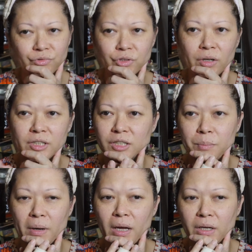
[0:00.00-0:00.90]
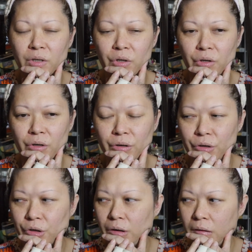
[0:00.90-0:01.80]
I just buy her
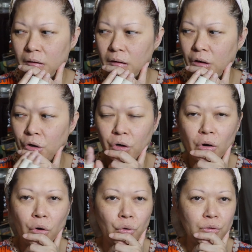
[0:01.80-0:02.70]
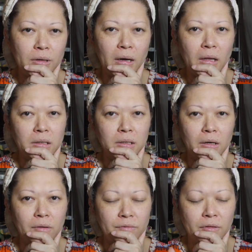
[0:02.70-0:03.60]
own color
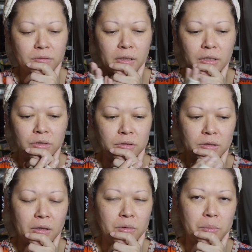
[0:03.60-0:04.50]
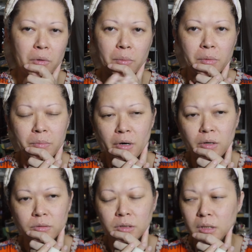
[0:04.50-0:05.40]
kind of foundations, like the Bobbi
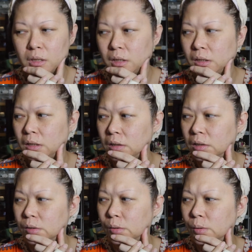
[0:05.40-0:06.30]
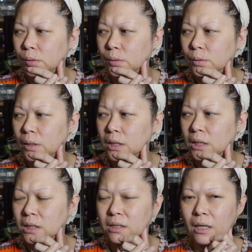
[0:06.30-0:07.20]
Brown. The new one
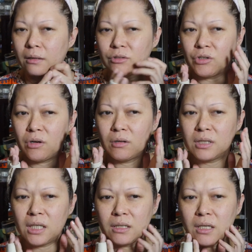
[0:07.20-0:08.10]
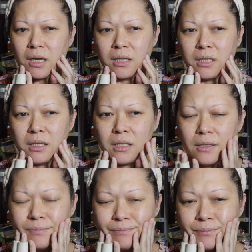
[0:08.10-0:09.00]
is like she don't need
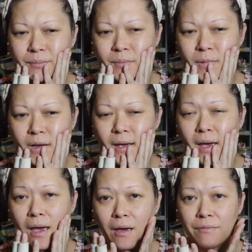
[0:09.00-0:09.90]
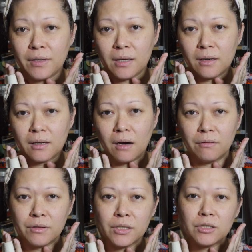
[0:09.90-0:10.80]
any heavy
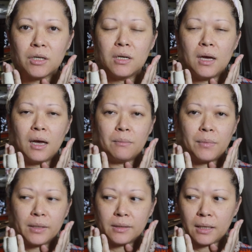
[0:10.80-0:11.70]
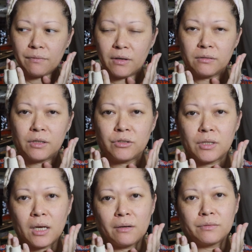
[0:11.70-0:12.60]
coverage, but that
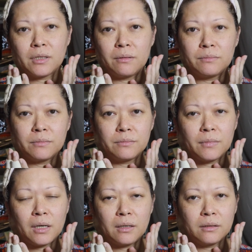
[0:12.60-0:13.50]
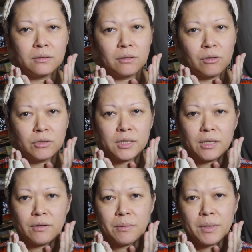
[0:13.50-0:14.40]
foundation have some so-called
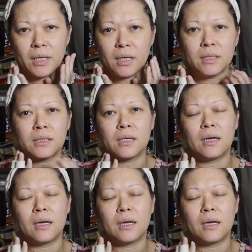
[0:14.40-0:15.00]
serum in it.